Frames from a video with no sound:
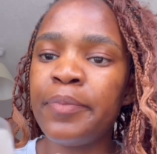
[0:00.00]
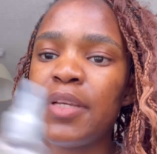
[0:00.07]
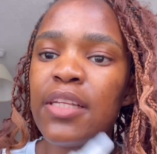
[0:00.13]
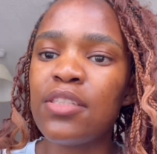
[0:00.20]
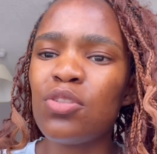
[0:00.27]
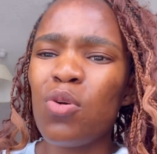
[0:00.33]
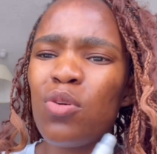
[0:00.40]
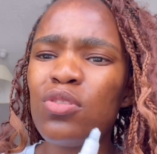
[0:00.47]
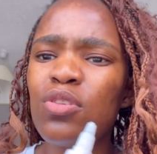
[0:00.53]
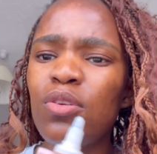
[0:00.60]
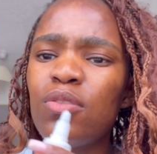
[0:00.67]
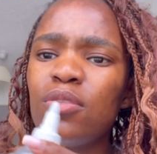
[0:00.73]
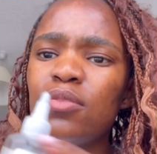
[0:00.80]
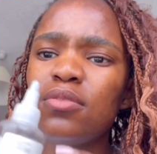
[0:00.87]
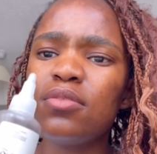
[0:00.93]
It's
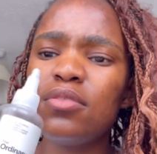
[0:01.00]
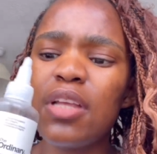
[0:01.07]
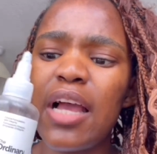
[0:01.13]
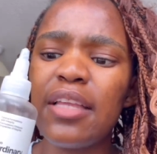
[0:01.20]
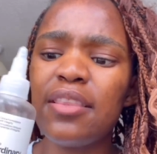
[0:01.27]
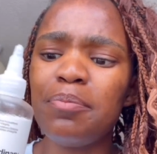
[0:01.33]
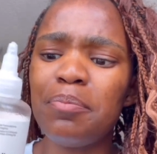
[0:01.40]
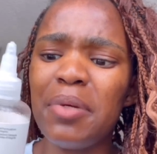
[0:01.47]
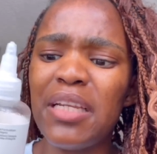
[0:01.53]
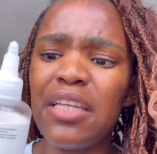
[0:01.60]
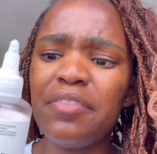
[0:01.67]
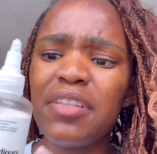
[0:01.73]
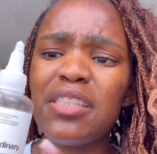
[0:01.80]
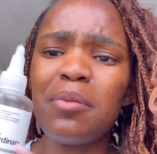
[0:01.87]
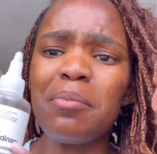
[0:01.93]
also, I
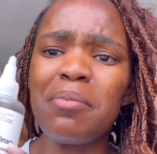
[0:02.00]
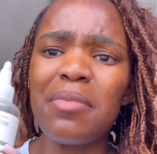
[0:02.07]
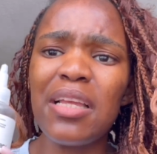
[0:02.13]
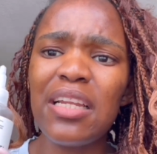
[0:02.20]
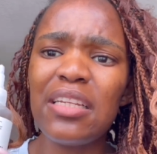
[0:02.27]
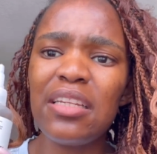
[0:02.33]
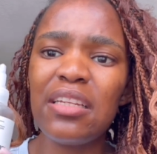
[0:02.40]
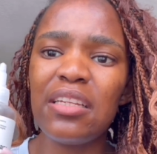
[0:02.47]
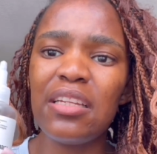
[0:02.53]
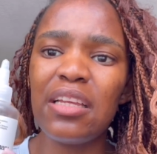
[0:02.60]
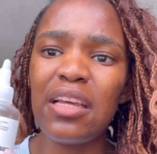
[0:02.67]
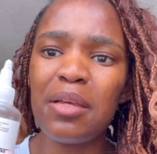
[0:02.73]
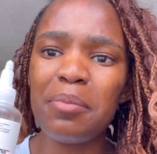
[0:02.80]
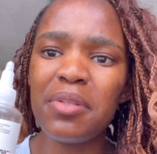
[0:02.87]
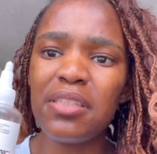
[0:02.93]
believe it's a melanin
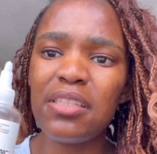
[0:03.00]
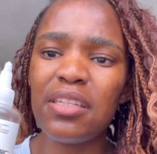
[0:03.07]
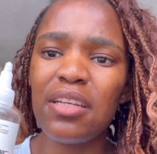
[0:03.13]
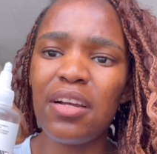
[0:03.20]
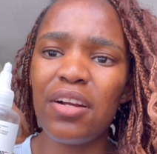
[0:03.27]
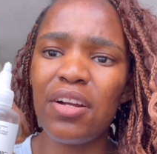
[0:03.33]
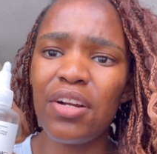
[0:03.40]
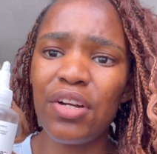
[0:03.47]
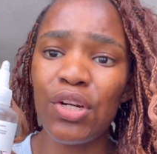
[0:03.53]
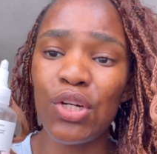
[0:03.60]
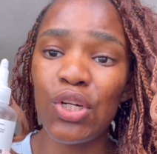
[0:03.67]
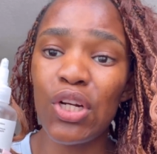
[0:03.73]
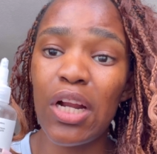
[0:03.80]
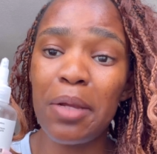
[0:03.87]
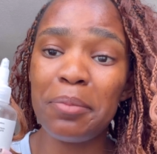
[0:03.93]

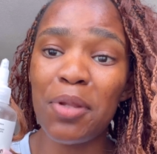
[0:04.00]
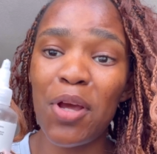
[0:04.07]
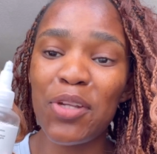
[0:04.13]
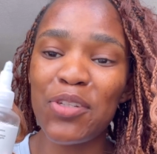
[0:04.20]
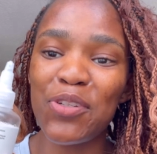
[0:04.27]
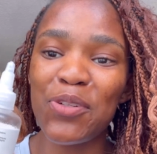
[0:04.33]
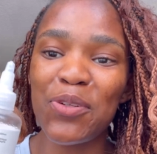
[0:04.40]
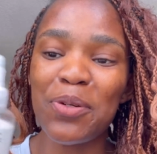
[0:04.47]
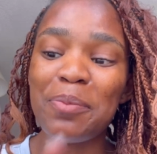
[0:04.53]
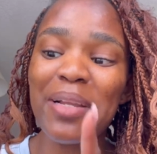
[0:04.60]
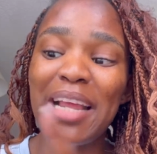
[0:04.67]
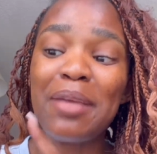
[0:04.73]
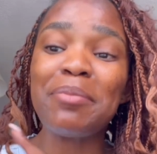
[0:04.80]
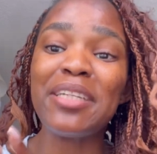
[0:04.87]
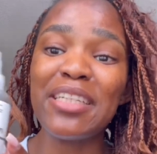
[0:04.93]
inhibitor. I'm not sure, but
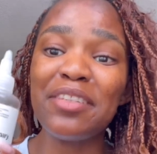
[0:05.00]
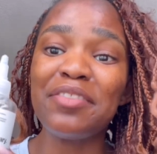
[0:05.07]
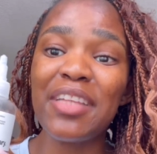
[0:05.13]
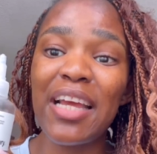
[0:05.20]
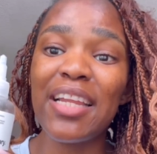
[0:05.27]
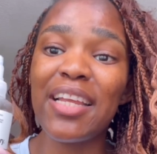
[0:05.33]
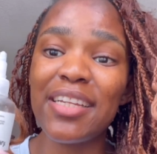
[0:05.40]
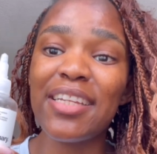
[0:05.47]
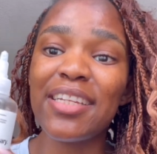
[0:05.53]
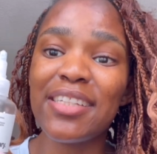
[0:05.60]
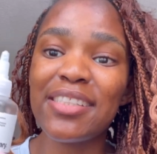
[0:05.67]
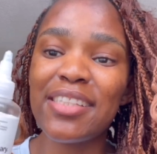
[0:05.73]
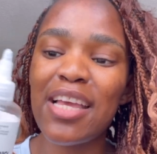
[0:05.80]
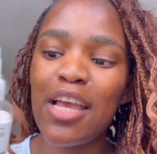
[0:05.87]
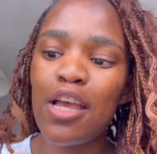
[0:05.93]
I believe that it
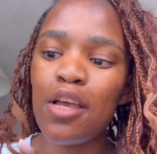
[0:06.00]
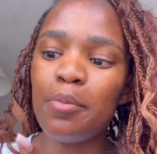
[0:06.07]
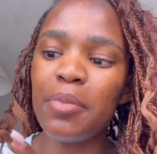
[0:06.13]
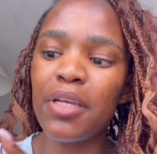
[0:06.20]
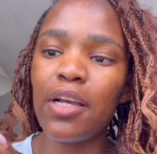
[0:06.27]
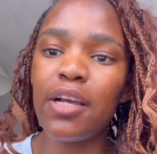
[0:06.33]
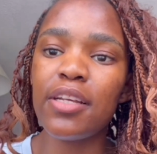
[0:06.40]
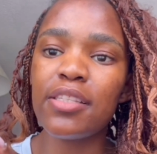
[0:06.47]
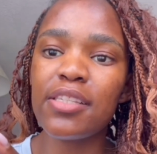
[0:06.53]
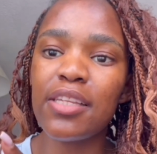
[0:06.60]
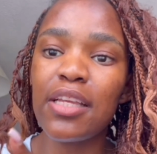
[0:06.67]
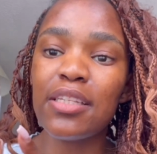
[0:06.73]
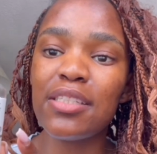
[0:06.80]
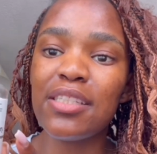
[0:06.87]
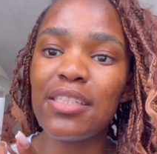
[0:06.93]
is because
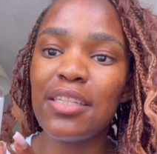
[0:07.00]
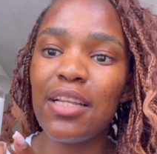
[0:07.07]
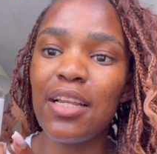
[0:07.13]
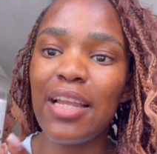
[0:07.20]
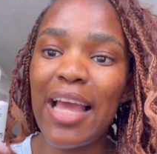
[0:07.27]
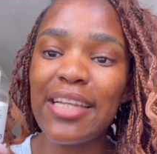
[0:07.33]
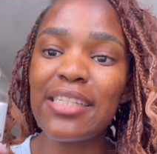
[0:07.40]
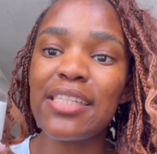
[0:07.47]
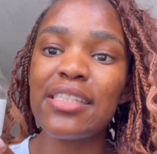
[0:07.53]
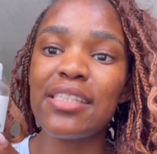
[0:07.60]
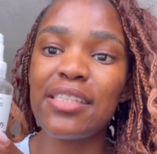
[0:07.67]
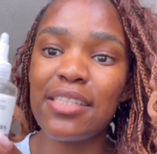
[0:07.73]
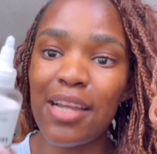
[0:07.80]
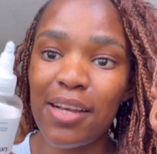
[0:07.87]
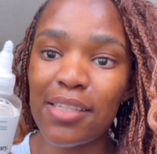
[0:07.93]
it lightens
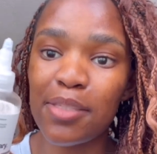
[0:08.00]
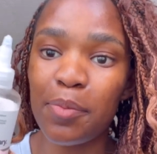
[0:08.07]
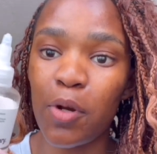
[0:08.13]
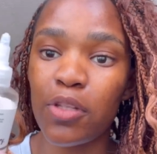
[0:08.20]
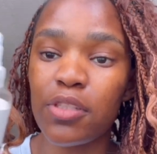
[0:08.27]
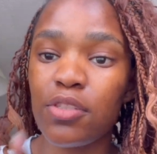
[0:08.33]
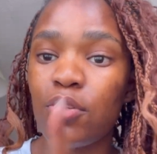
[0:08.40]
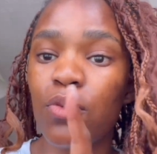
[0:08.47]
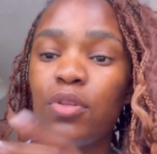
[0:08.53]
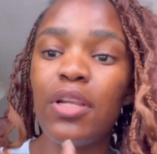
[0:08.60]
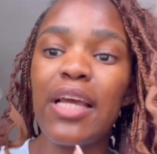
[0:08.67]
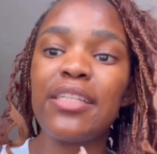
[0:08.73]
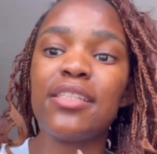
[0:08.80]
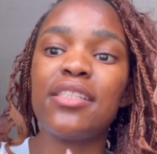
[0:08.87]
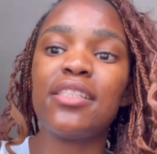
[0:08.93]
dark spots. So
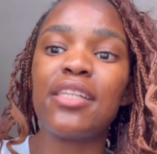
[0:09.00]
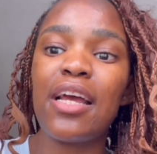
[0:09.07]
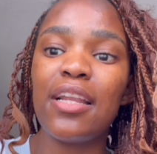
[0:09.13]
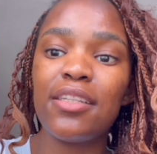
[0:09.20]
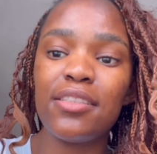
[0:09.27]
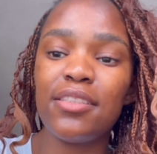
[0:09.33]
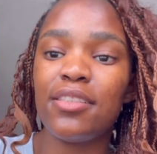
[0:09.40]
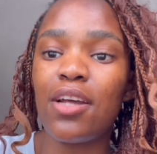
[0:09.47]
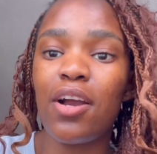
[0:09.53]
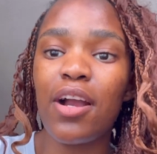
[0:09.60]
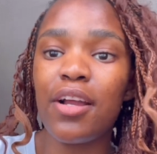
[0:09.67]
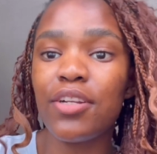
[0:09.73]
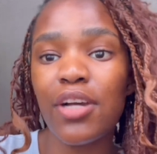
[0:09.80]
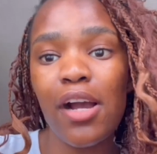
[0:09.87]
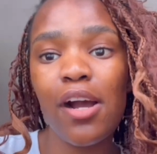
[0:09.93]
lightens dark
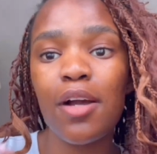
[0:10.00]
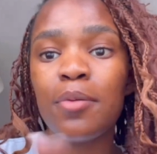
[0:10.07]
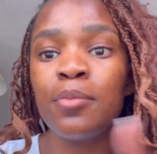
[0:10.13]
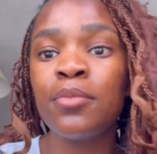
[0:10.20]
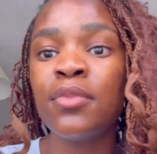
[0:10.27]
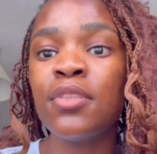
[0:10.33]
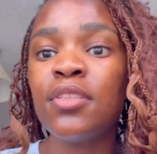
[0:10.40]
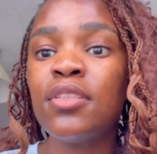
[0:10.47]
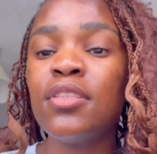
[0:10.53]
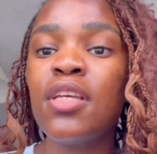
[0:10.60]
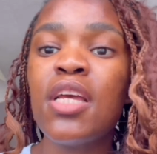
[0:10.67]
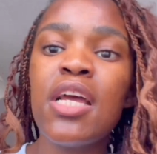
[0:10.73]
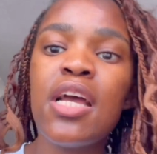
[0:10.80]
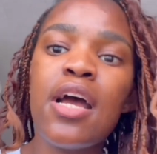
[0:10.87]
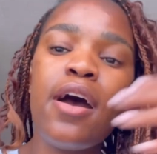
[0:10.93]
underarms,
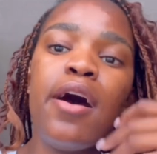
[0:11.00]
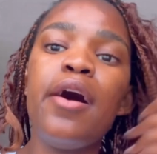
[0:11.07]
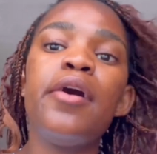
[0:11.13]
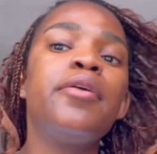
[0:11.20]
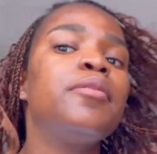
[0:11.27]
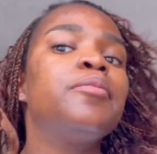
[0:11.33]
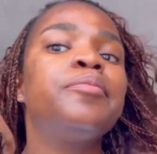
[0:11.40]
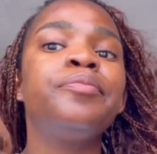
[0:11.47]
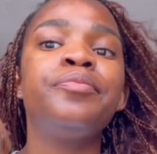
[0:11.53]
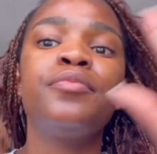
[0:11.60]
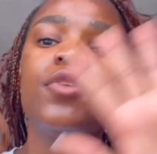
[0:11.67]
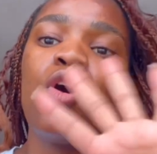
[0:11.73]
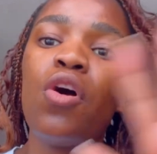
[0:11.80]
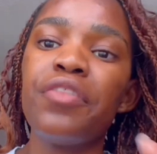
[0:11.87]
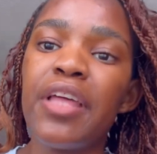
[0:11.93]

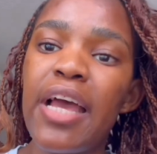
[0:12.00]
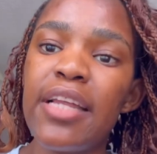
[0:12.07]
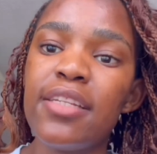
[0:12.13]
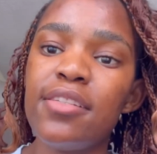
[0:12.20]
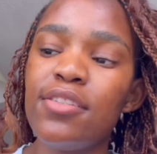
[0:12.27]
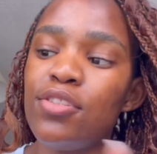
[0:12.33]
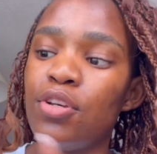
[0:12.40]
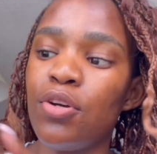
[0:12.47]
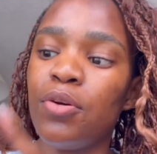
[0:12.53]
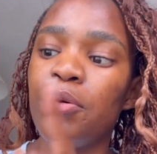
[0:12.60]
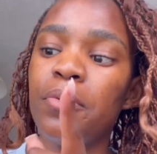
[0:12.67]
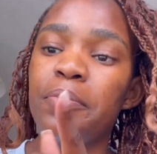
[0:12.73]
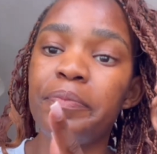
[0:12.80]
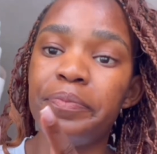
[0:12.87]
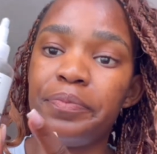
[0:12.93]
all that.
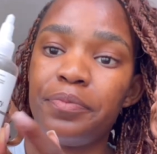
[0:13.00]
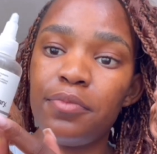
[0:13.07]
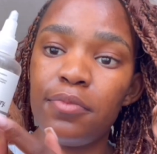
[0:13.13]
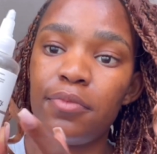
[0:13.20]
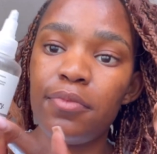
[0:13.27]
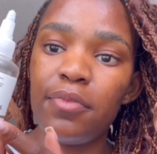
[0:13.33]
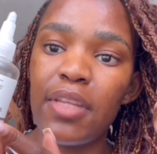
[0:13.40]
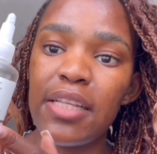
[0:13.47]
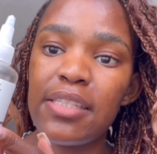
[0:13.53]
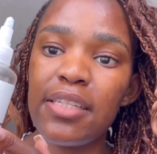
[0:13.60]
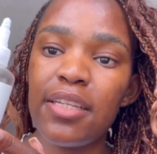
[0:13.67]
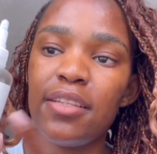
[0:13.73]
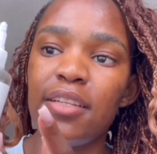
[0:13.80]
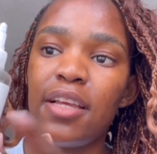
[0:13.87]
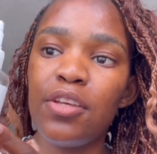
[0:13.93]
So that's
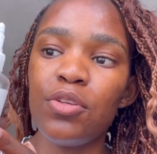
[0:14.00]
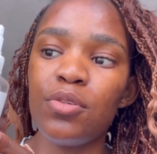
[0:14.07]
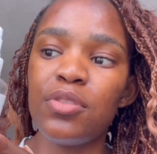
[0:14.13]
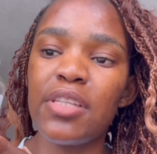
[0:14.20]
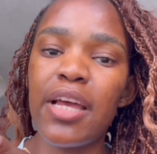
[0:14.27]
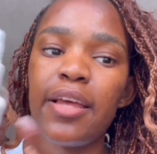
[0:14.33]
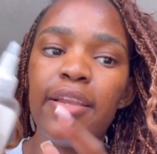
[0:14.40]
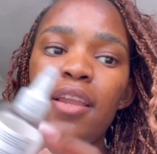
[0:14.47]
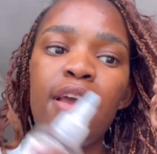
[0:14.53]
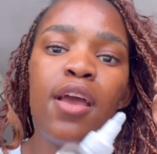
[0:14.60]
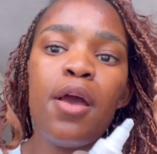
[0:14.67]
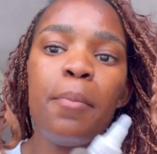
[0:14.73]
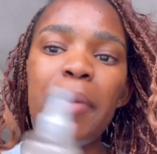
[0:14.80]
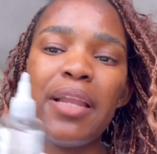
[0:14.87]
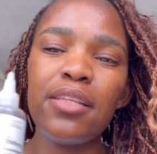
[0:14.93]
it. I use that.
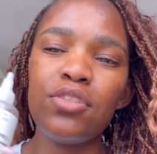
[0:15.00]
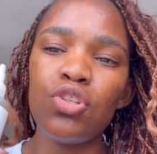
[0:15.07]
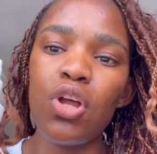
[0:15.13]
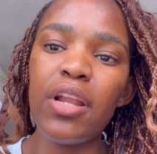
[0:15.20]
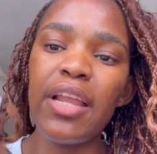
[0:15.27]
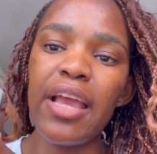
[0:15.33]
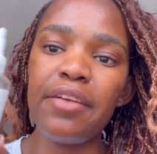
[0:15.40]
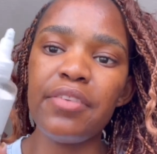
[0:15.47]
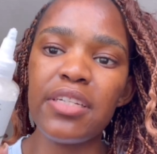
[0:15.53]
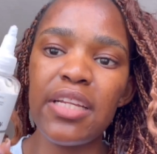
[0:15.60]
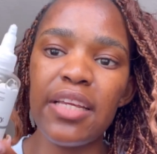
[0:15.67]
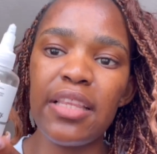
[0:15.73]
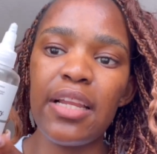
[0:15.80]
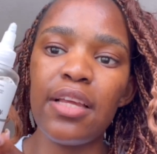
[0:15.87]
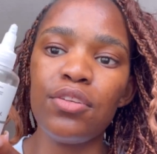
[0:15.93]
But it's not every
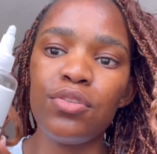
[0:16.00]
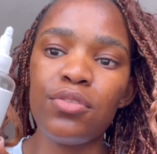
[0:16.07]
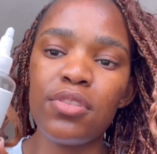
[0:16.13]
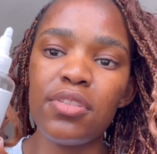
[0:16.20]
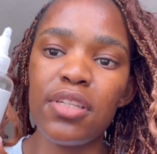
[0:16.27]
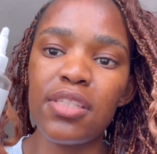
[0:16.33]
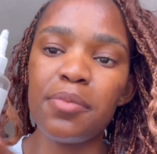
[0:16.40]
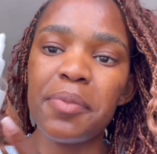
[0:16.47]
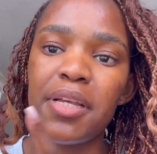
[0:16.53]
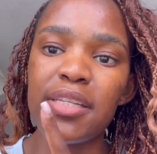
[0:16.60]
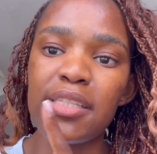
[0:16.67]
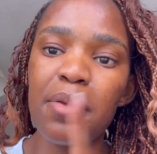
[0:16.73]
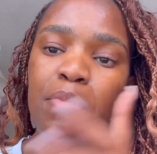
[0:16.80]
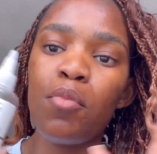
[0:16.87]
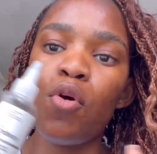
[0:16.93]
day that I use this because
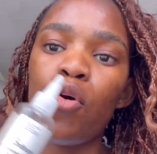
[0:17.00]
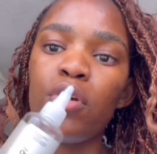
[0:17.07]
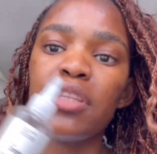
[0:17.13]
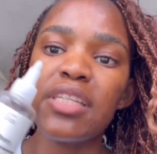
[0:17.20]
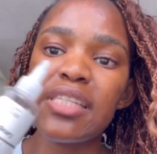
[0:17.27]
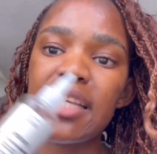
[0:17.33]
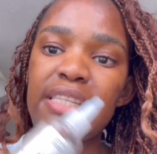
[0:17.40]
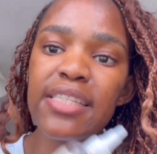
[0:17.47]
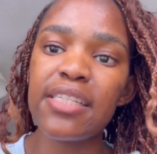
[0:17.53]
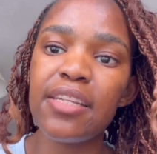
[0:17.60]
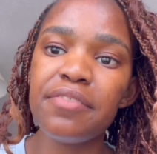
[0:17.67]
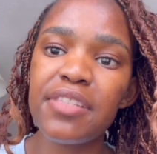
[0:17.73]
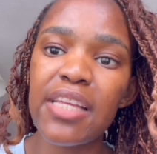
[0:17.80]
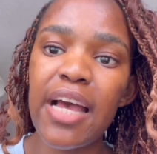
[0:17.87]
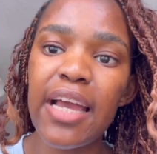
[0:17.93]
I'm more on the
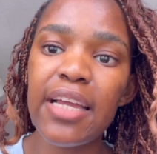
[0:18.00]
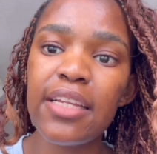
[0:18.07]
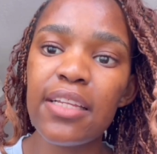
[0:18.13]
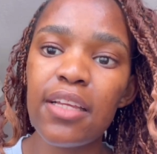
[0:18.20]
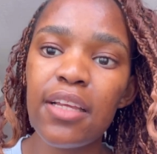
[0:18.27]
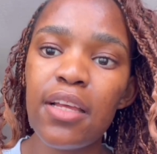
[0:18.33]
sensitive side.